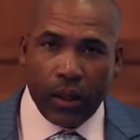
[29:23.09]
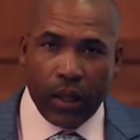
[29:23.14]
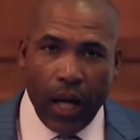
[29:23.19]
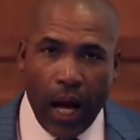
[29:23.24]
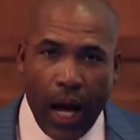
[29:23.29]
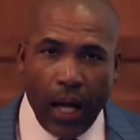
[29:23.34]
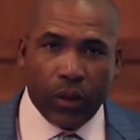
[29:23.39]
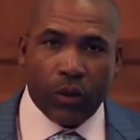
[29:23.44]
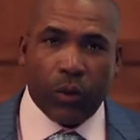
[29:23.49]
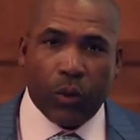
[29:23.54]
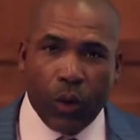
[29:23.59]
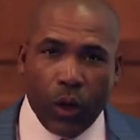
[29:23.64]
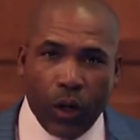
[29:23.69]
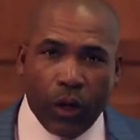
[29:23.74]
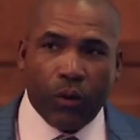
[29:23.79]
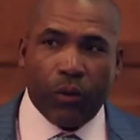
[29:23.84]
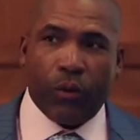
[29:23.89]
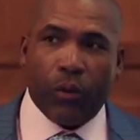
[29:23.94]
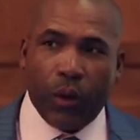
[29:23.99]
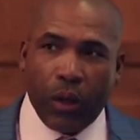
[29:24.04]
God's
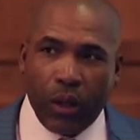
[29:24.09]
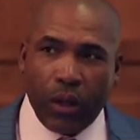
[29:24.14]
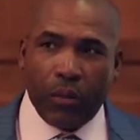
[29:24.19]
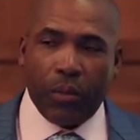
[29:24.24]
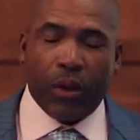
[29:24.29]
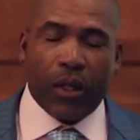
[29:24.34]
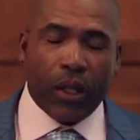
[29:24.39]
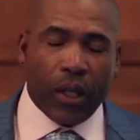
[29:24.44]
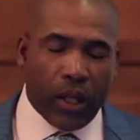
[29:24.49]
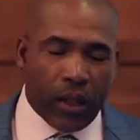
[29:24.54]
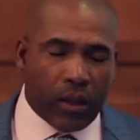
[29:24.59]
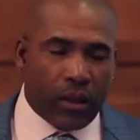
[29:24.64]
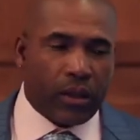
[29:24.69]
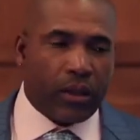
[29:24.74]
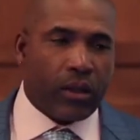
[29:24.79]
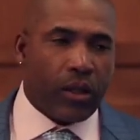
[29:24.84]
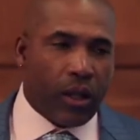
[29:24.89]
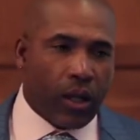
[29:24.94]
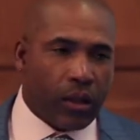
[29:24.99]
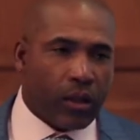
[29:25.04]
word really began to
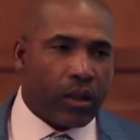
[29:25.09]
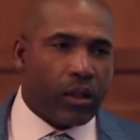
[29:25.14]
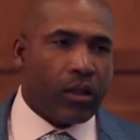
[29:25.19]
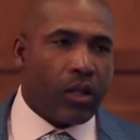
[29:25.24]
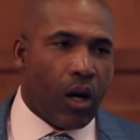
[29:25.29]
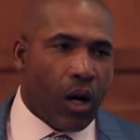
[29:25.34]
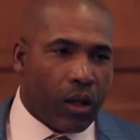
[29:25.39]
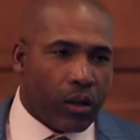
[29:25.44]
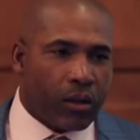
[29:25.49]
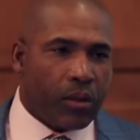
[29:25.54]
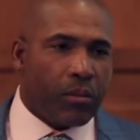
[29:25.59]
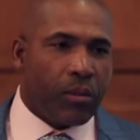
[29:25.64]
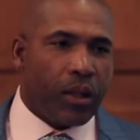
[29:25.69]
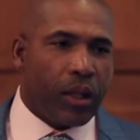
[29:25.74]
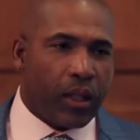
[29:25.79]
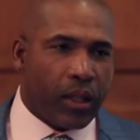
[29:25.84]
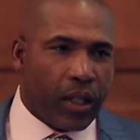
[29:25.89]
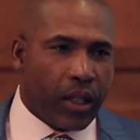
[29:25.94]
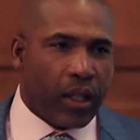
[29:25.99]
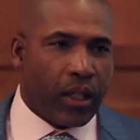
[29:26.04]
start to talk to
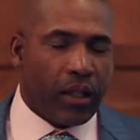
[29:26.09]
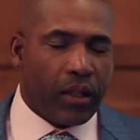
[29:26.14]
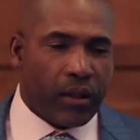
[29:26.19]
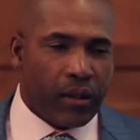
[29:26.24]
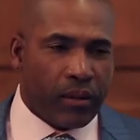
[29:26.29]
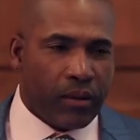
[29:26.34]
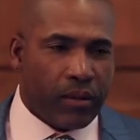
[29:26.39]
me again.